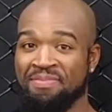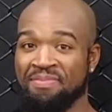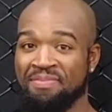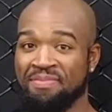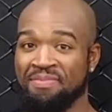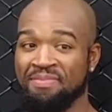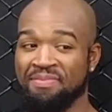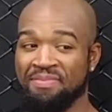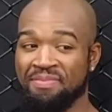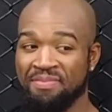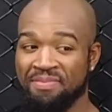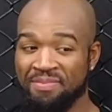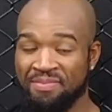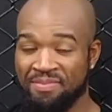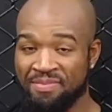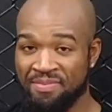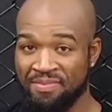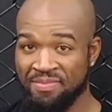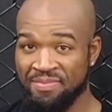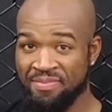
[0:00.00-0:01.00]

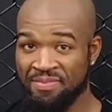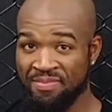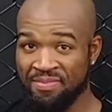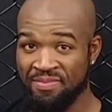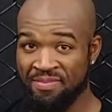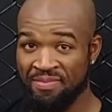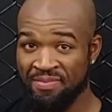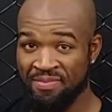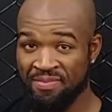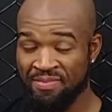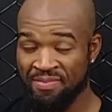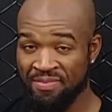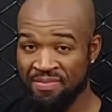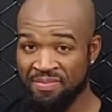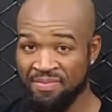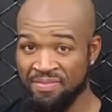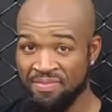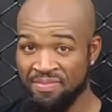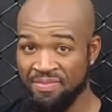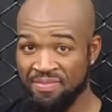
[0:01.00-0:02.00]

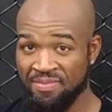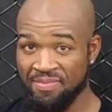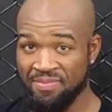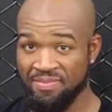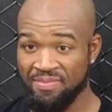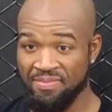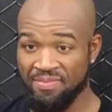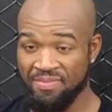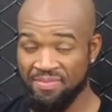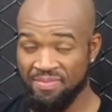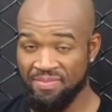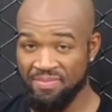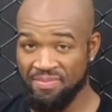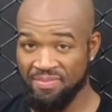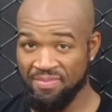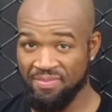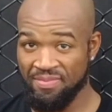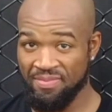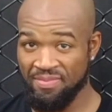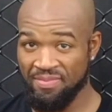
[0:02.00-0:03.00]

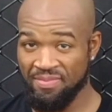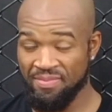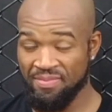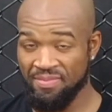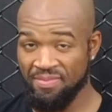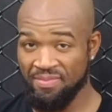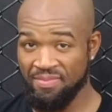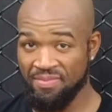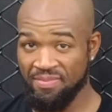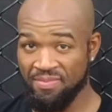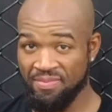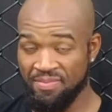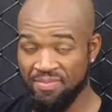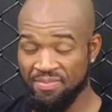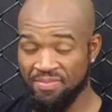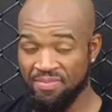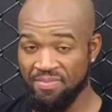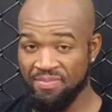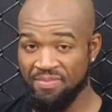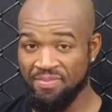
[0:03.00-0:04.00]

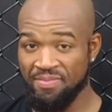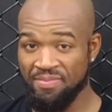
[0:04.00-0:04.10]
No words are spoken by the person on screen.